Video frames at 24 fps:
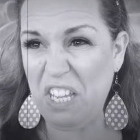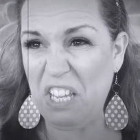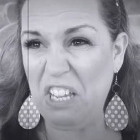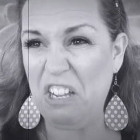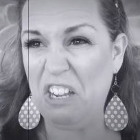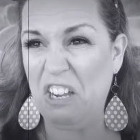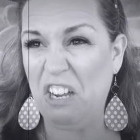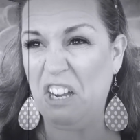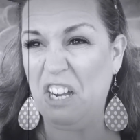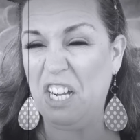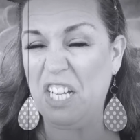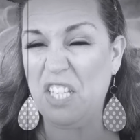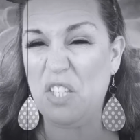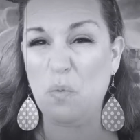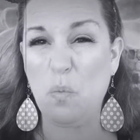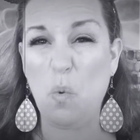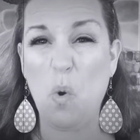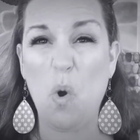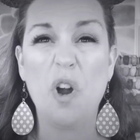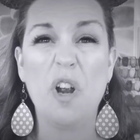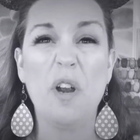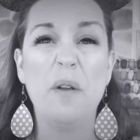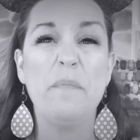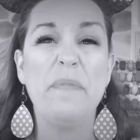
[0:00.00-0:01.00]
Oh, it's
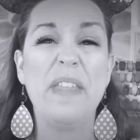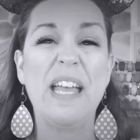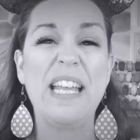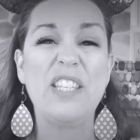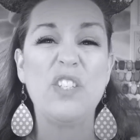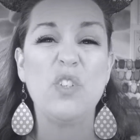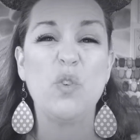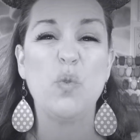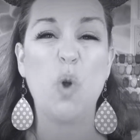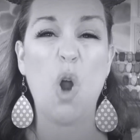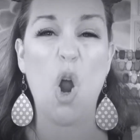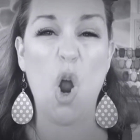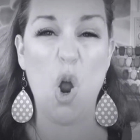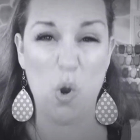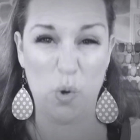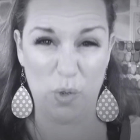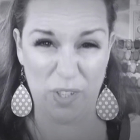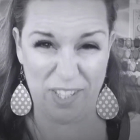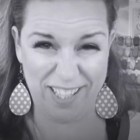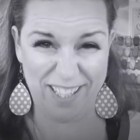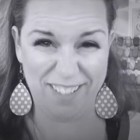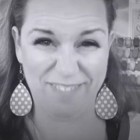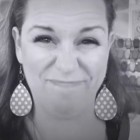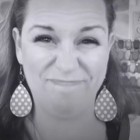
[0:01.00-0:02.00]
warm. That's
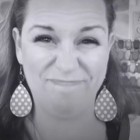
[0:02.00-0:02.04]
gross.